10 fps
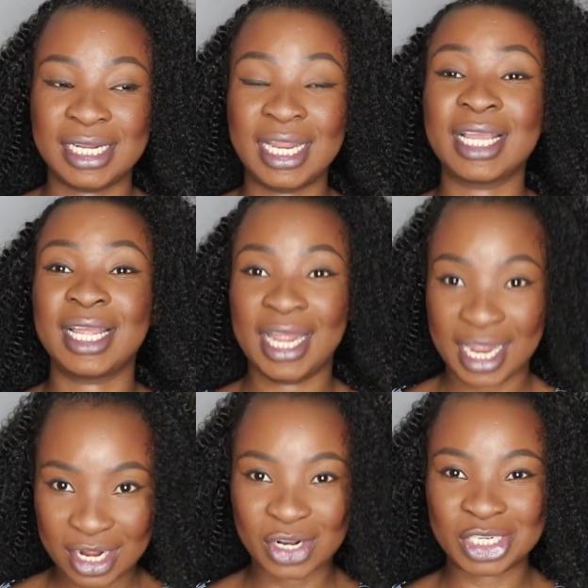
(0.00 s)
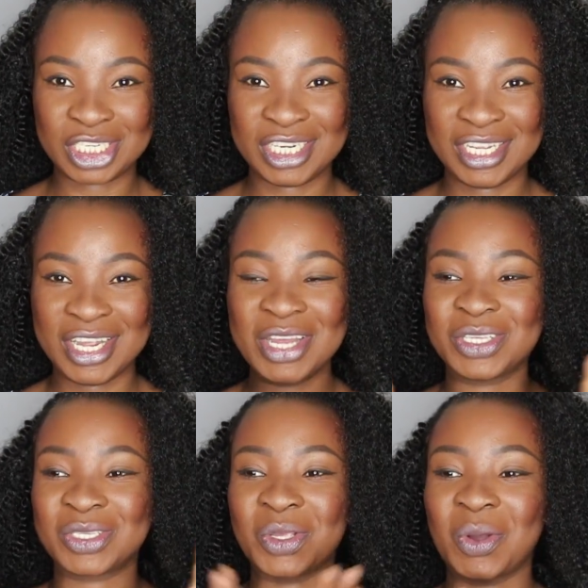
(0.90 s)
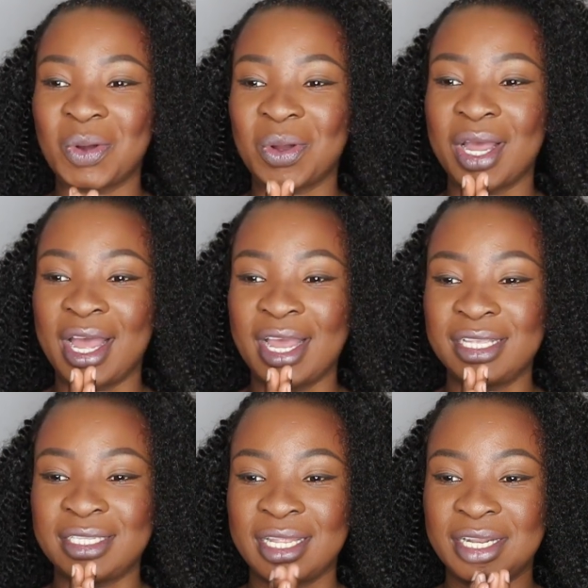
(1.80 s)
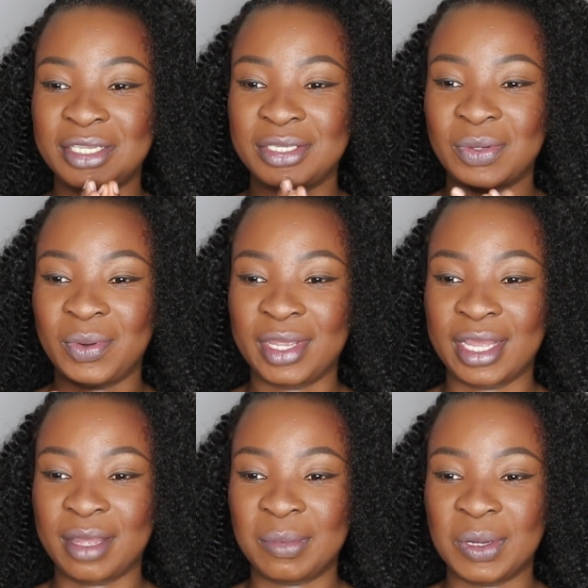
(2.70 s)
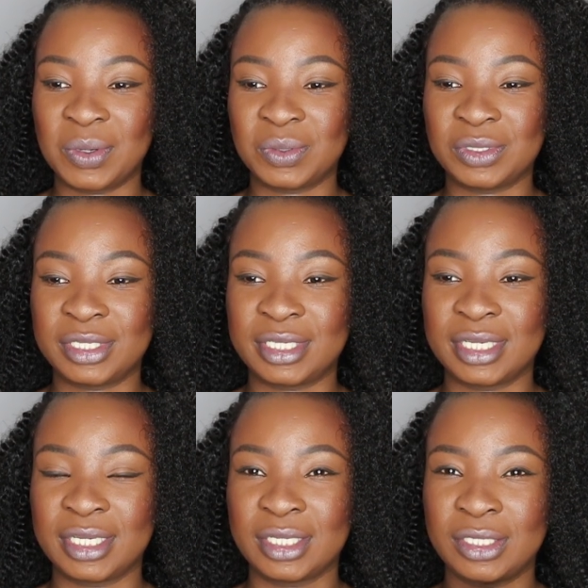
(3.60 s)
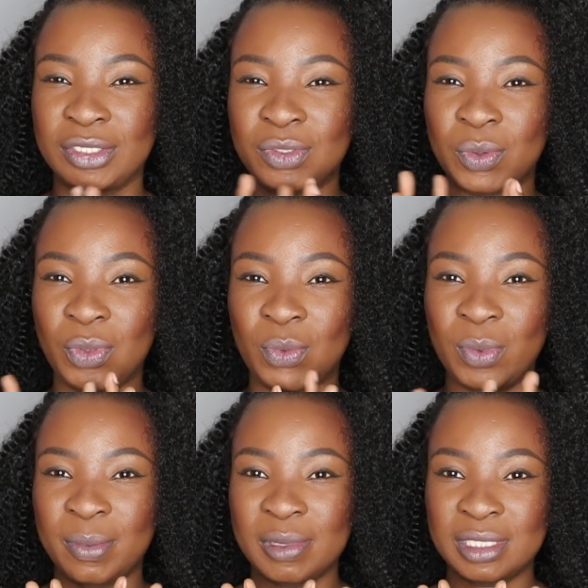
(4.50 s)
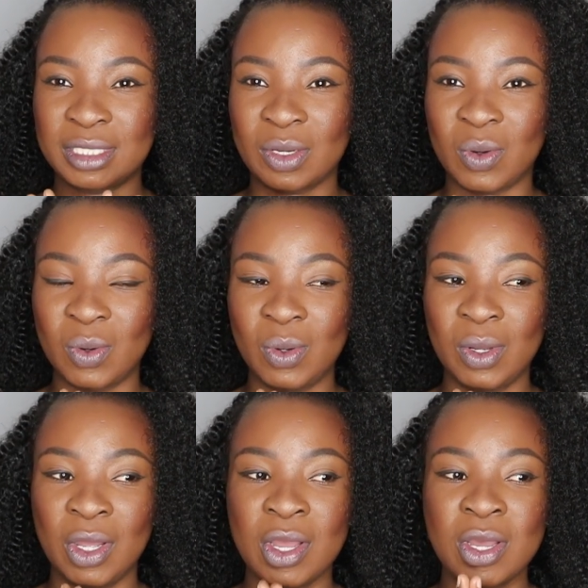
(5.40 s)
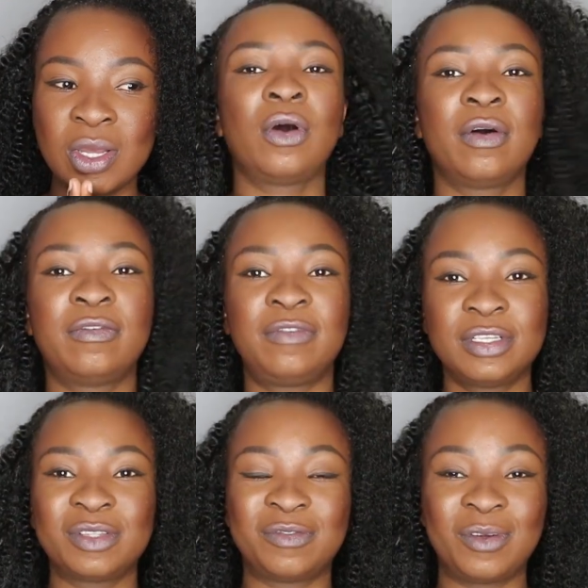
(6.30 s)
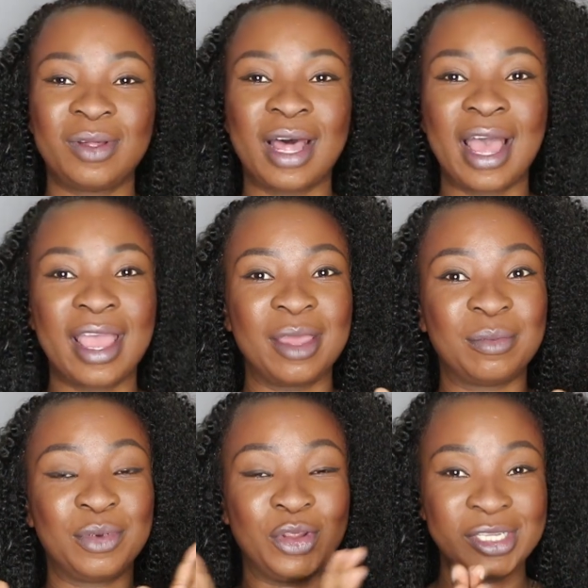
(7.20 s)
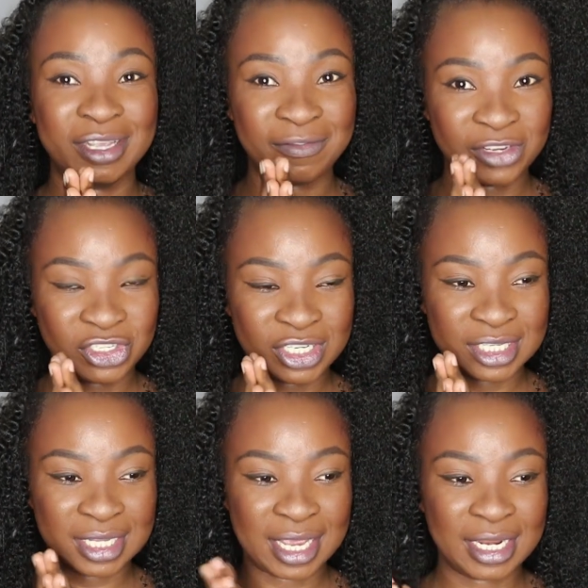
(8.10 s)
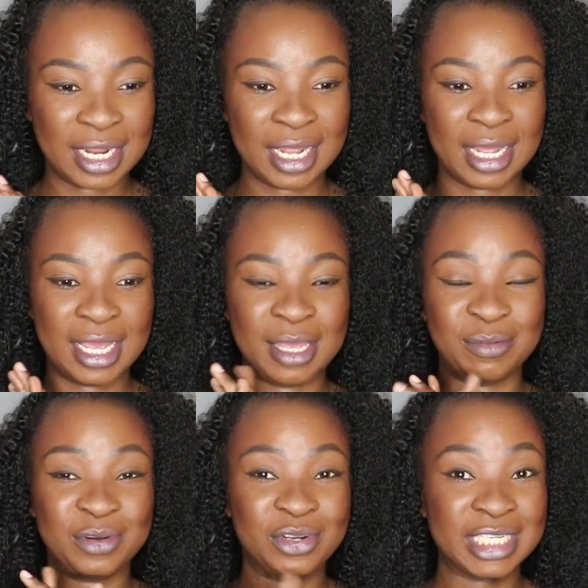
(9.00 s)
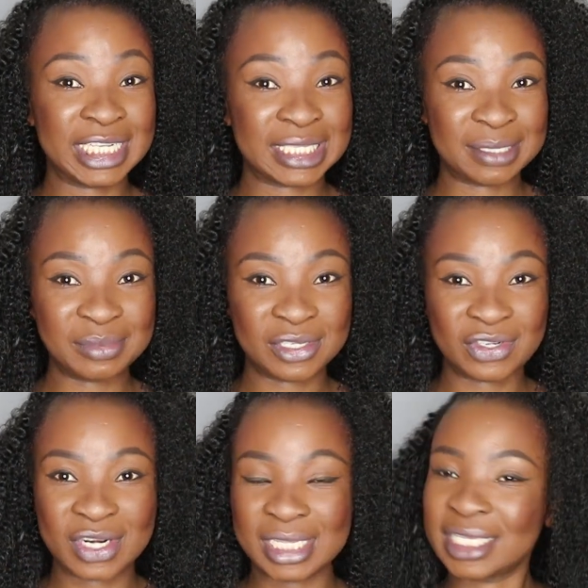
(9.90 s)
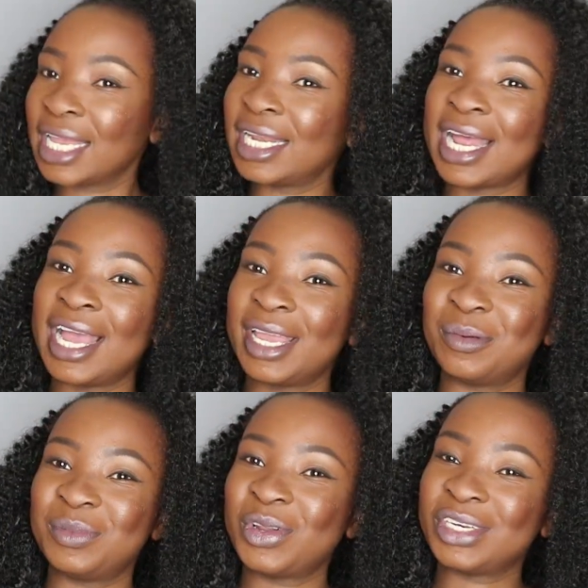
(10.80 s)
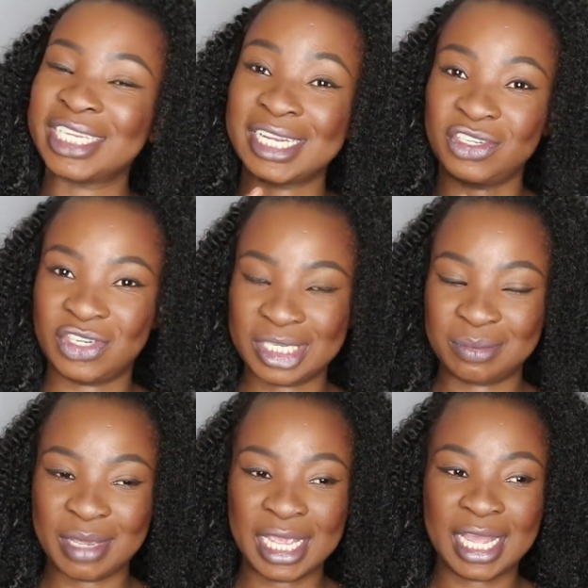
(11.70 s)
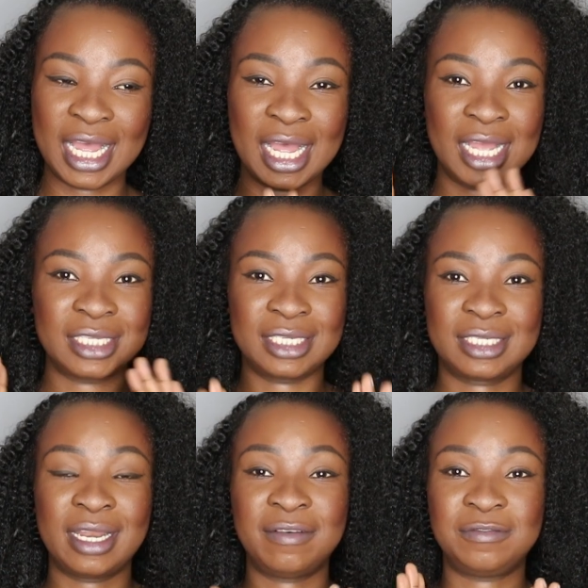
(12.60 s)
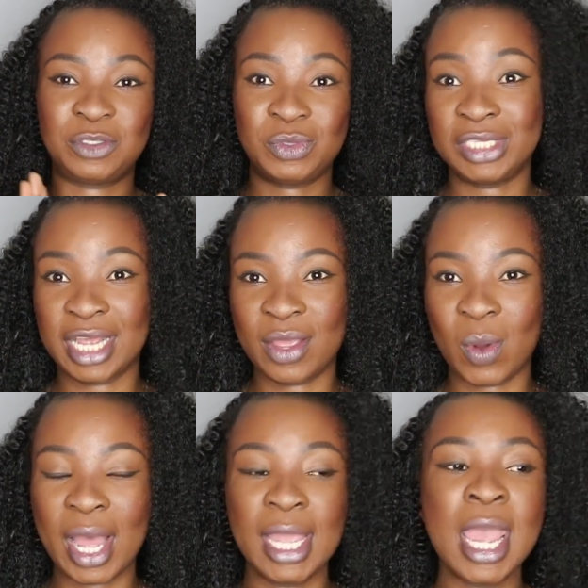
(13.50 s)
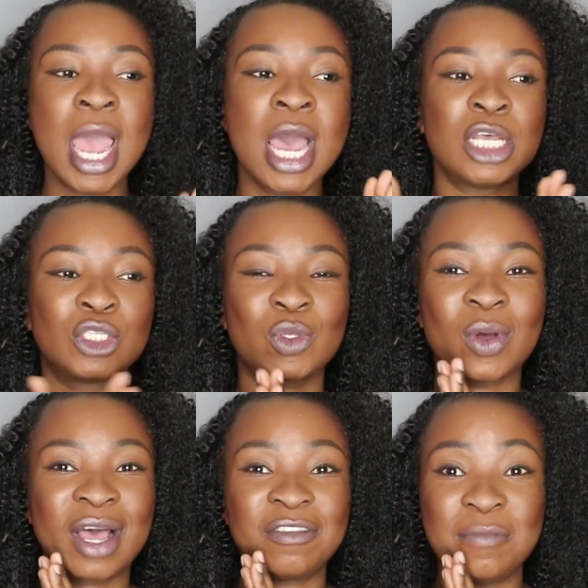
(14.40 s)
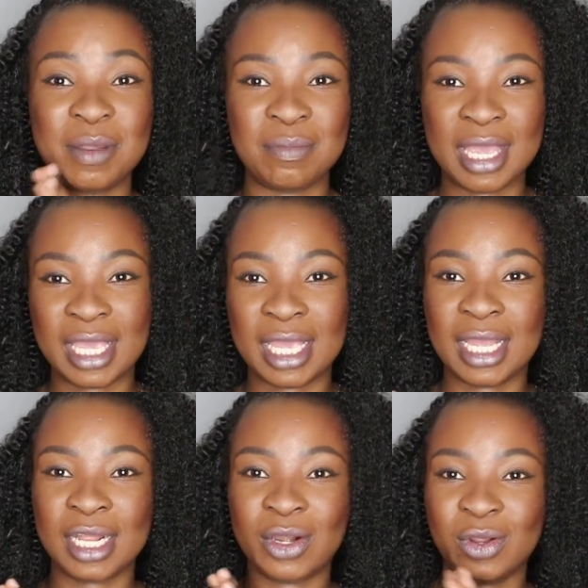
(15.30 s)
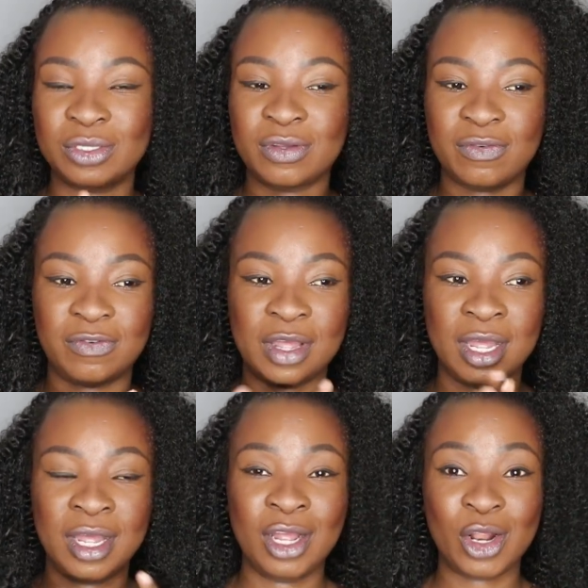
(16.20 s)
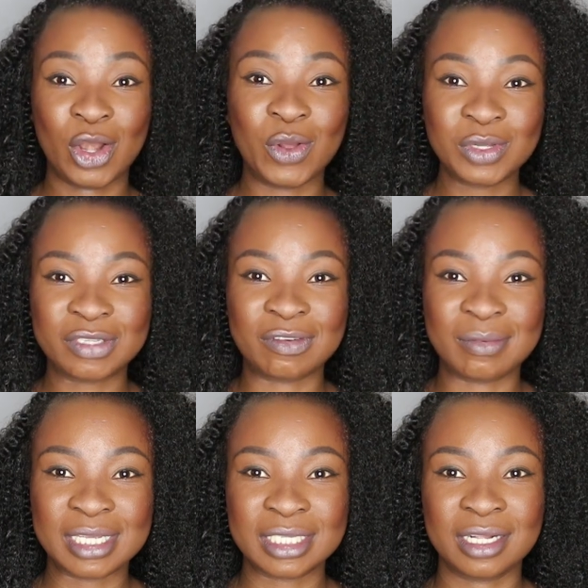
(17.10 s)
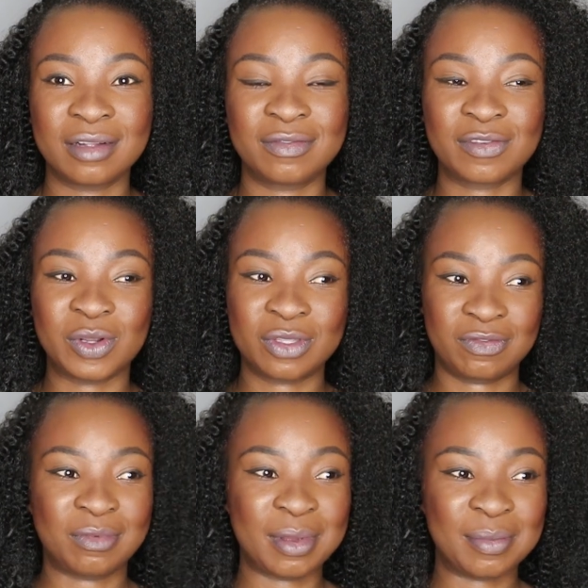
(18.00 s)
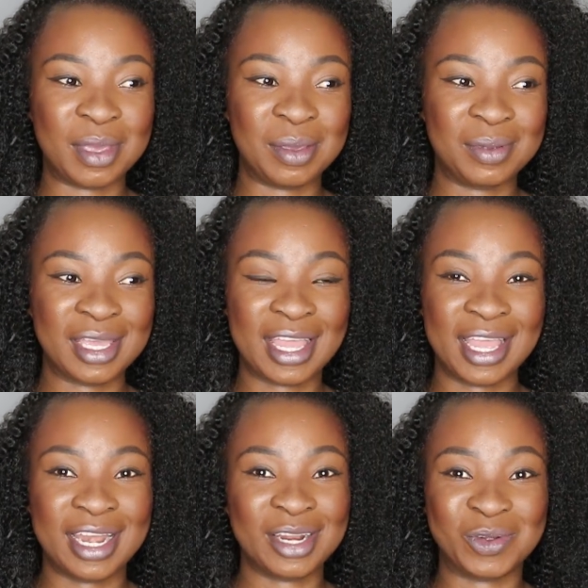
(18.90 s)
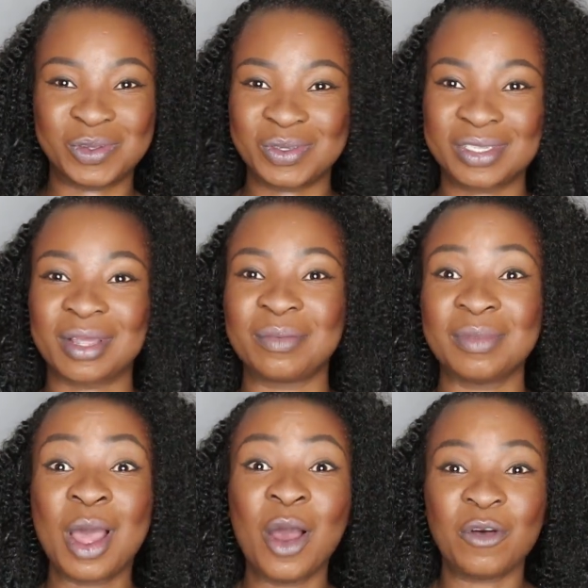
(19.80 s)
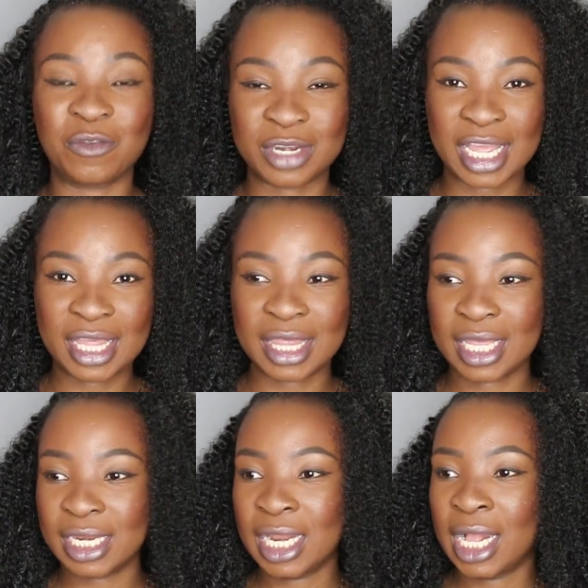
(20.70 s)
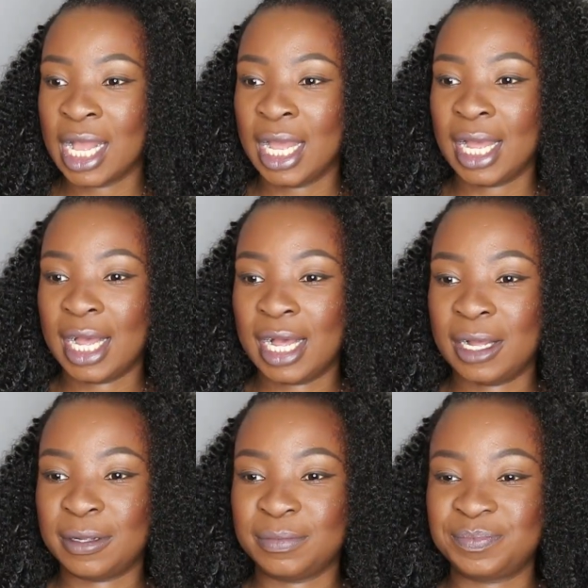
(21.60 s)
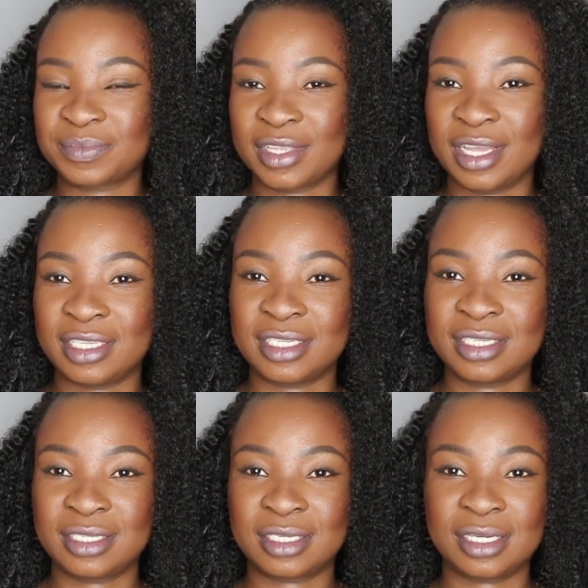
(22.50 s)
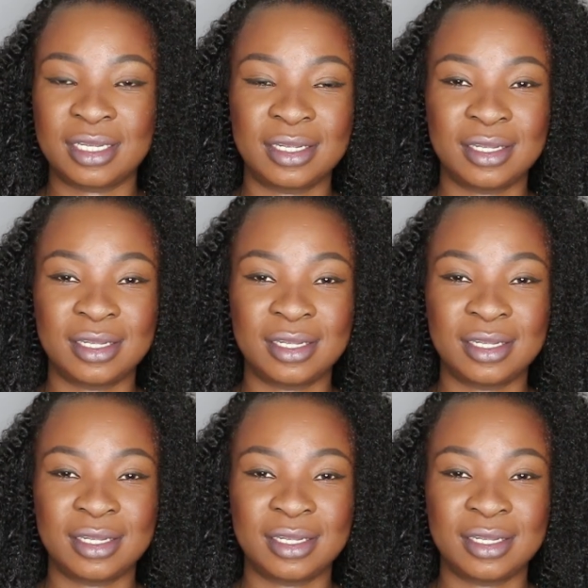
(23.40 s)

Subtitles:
like a lot. So I started sewing about 2-3 months ago. So first of all, I am not a fashion designer, I am not a seamstress, and I am not a dressmaker. I just love to DIY. So I've been making lots of clothes for myself, clothes for my baby girl, and also some for Nathan. Just